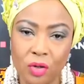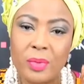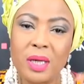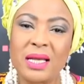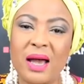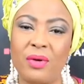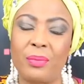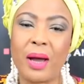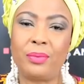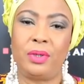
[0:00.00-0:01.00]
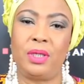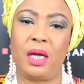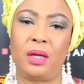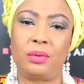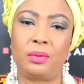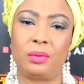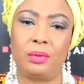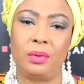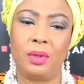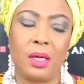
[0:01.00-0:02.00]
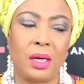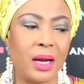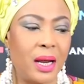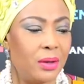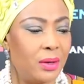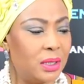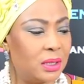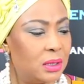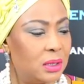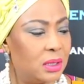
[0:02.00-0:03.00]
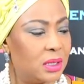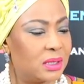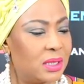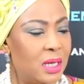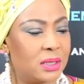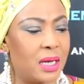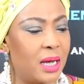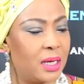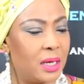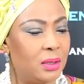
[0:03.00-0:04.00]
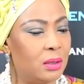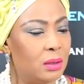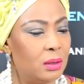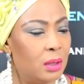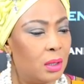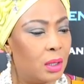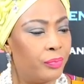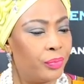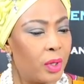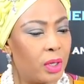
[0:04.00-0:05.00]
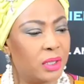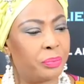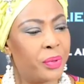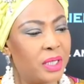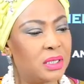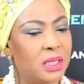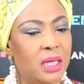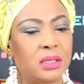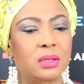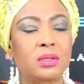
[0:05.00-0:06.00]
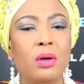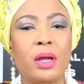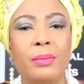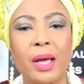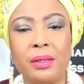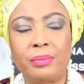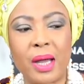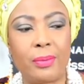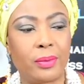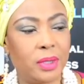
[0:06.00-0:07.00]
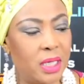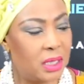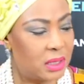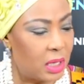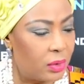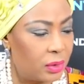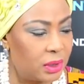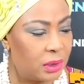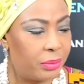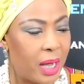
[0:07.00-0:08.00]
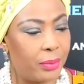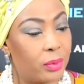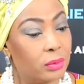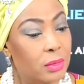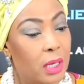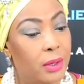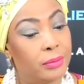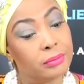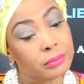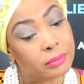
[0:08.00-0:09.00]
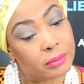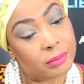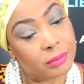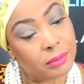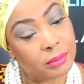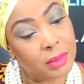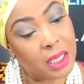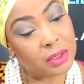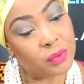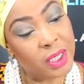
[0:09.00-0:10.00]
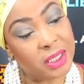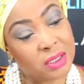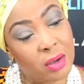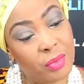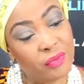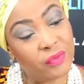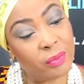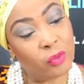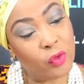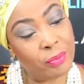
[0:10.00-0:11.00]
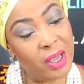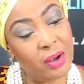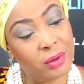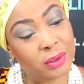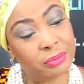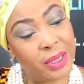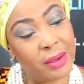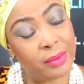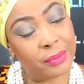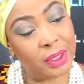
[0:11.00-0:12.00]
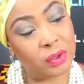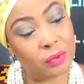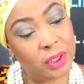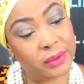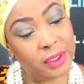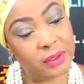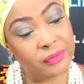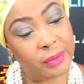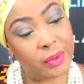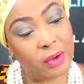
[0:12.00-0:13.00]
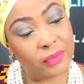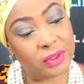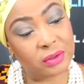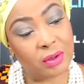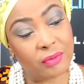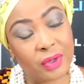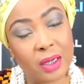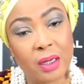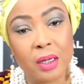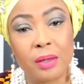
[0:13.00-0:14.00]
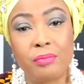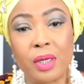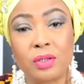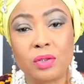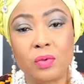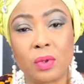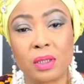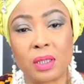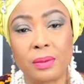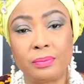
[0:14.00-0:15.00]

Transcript: must have a Bible near you. And I know in the, in the States, I, I know um, all the presidents talk about the Bible. Yes, they're holding the Bible. That's where he's coming from. We may hold the Bible, but do we read it from cover to cover? Makes you wonder.